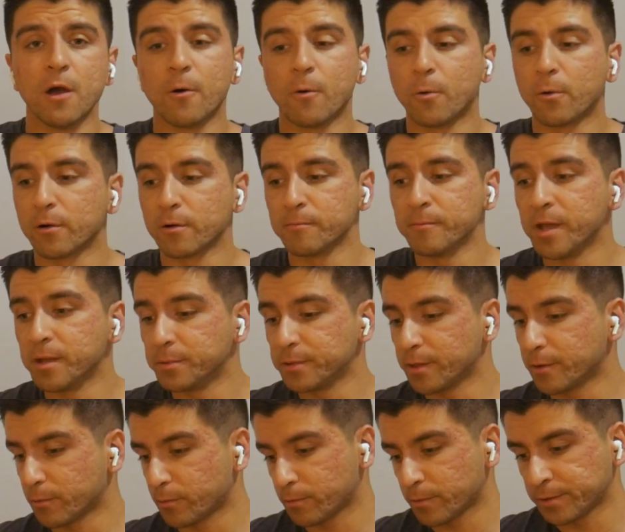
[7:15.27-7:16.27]
or maybe
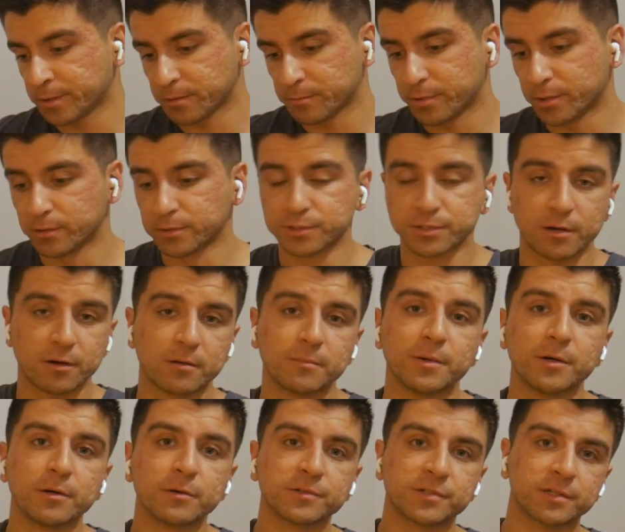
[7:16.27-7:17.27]
they were running pure
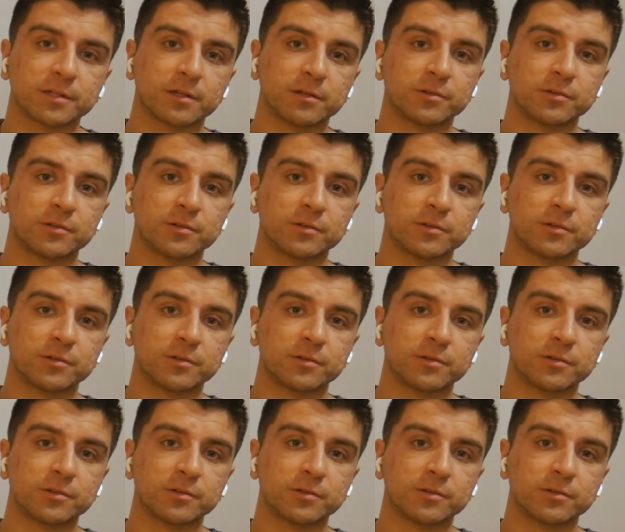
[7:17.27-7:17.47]
turbos in